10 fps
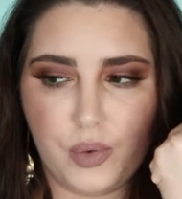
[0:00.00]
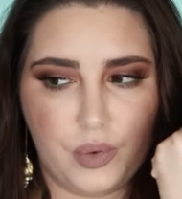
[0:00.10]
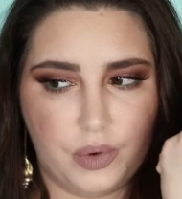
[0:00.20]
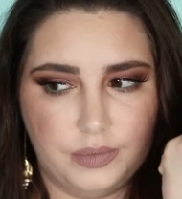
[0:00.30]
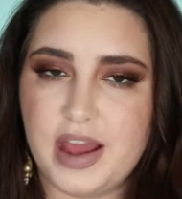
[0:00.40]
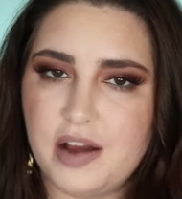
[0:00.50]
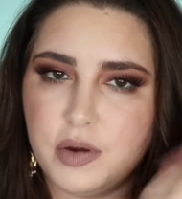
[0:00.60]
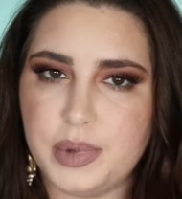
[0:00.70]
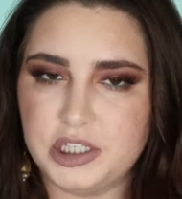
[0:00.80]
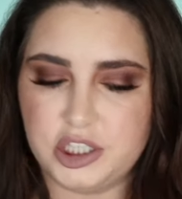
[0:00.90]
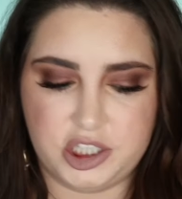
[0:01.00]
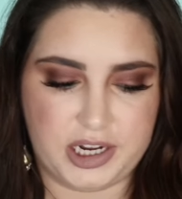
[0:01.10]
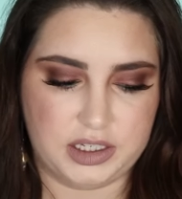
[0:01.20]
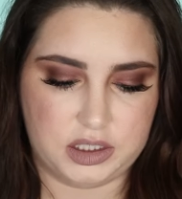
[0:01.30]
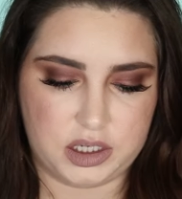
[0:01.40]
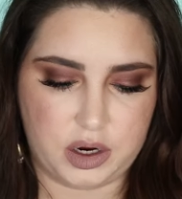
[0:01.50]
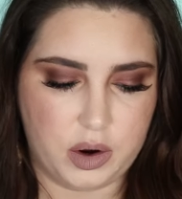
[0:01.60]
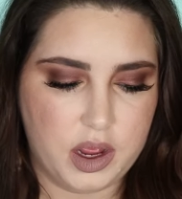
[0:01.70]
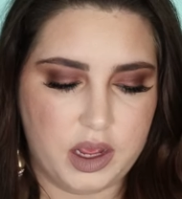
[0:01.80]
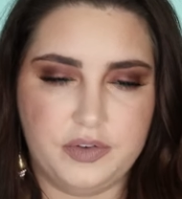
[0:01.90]
Ooh, they have a bunch of shades. So
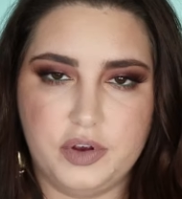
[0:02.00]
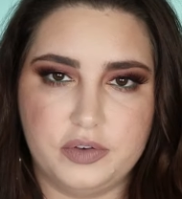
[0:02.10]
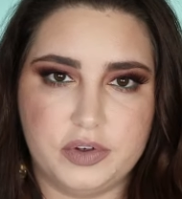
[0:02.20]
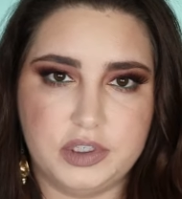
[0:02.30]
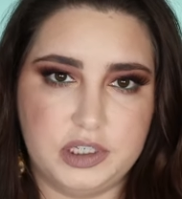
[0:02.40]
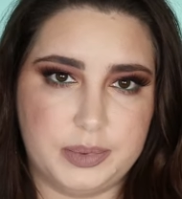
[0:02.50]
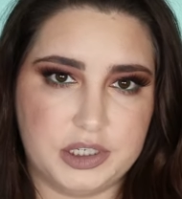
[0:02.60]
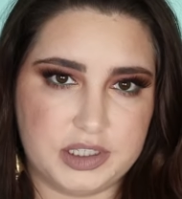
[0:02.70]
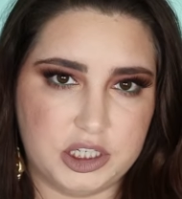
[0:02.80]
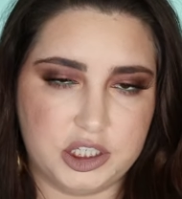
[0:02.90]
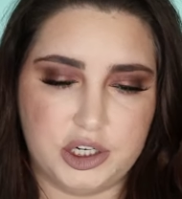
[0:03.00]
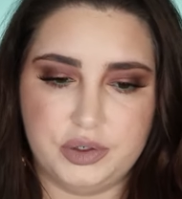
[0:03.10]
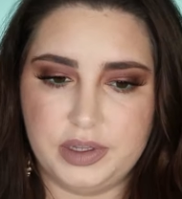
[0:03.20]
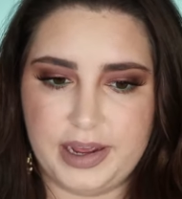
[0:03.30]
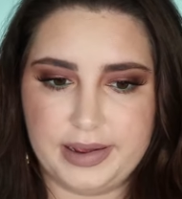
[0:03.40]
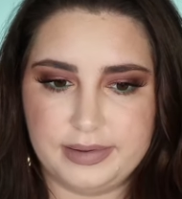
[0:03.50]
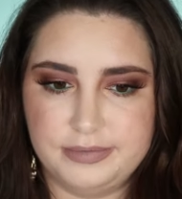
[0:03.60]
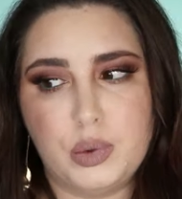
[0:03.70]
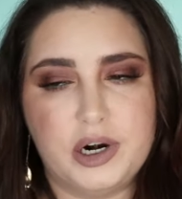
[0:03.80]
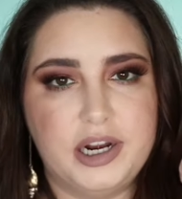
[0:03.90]
if you have deeper skin tone, like
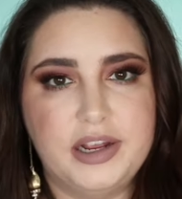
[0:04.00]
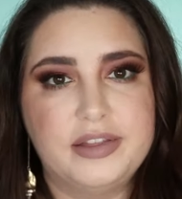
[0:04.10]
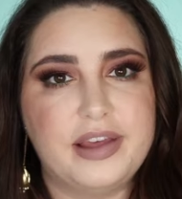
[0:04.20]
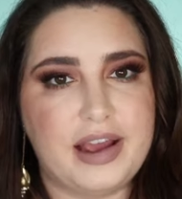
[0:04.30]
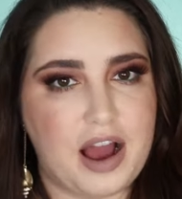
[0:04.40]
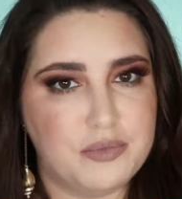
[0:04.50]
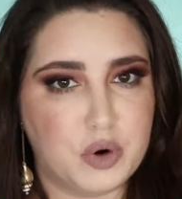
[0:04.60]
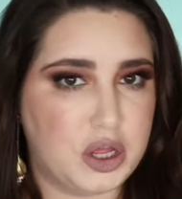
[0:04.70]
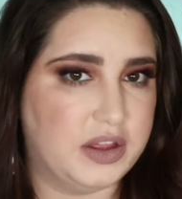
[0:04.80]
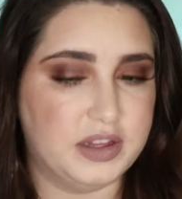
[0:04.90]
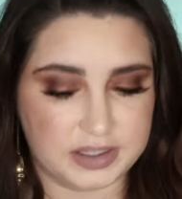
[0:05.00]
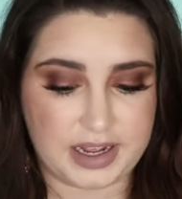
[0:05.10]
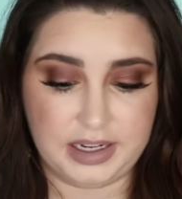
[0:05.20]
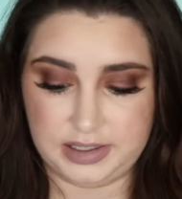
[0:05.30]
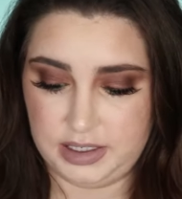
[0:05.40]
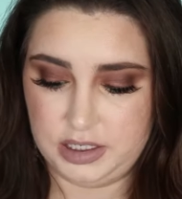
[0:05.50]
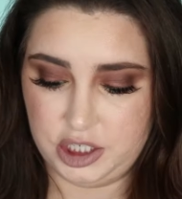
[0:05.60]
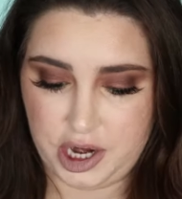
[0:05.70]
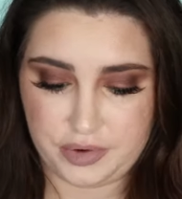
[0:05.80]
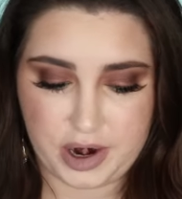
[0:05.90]
don't worry, they have more than this icy
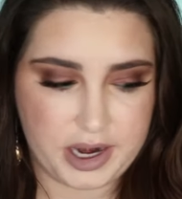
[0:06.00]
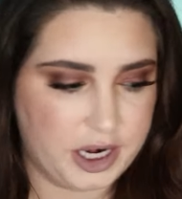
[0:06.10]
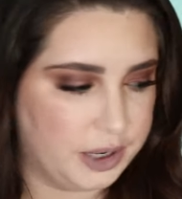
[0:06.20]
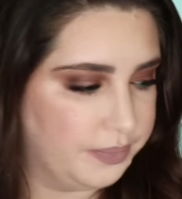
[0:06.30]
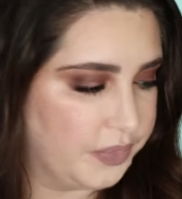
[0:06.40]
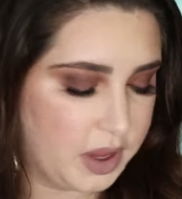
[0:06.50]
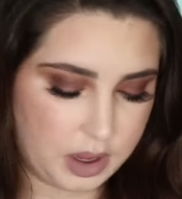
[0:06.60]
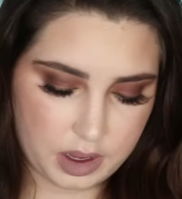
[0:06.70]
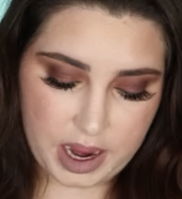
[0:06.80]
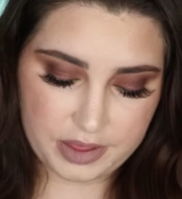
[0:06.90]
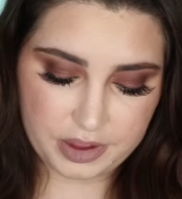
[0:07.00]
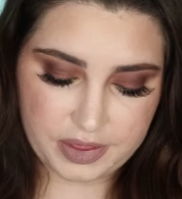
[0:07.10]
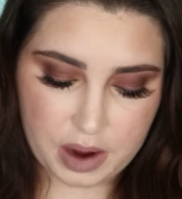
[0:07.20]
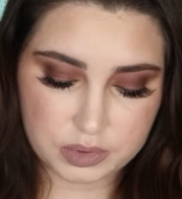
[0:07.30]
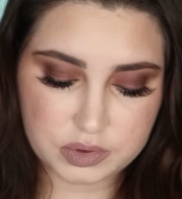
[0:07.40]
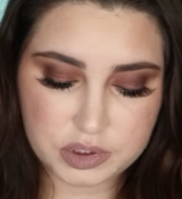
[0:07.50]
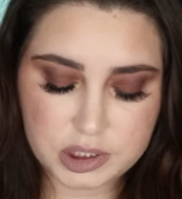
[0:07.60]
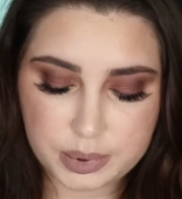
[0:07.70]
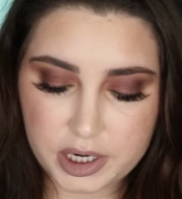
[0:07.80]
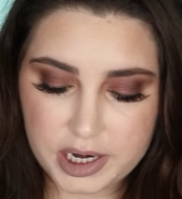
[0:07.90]
shade right here. But I thought that was
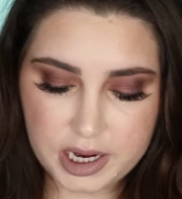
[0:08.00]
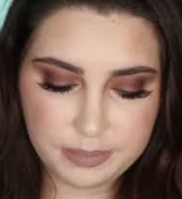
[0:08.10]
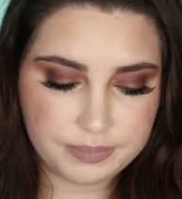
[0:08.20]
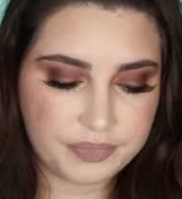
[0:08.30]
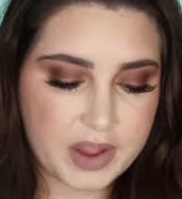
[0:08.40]
really pretty.